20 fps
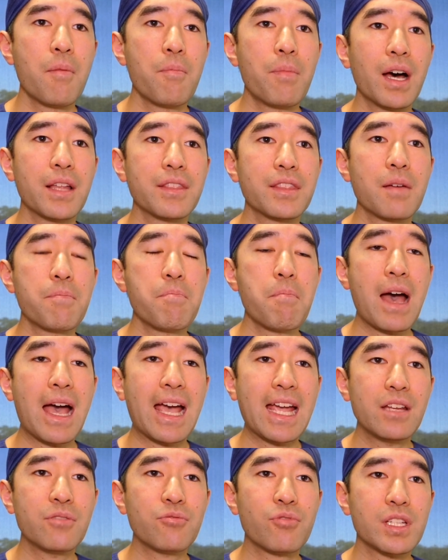but the
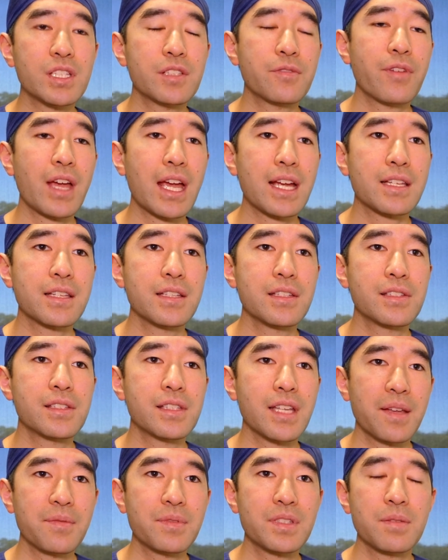main risk factors
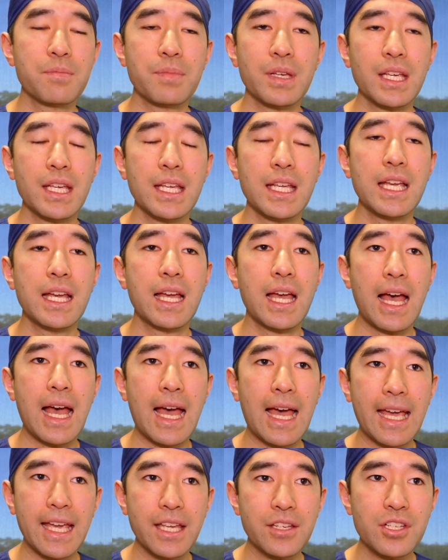seem to be
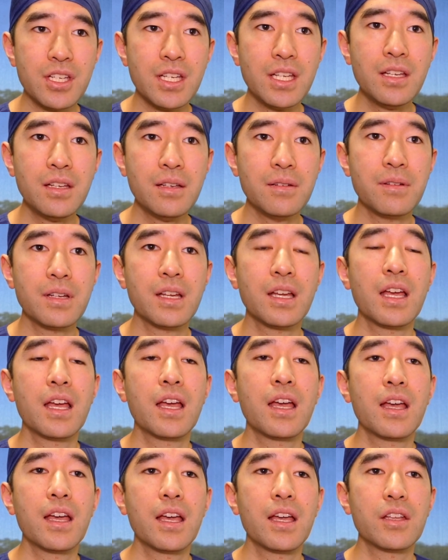aging,
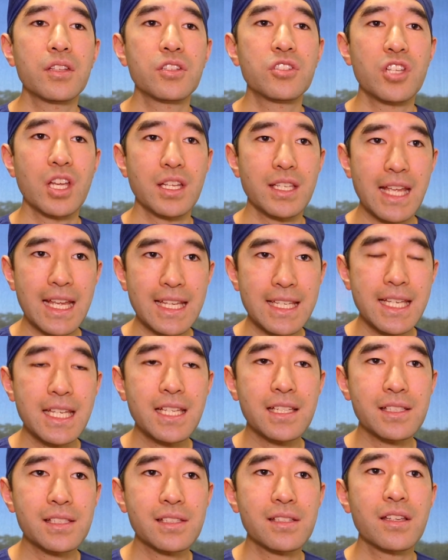
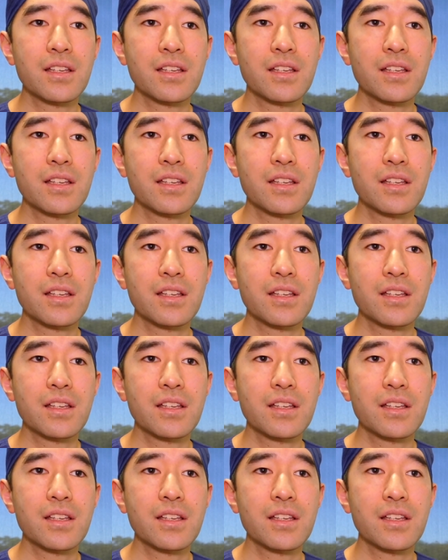genetics,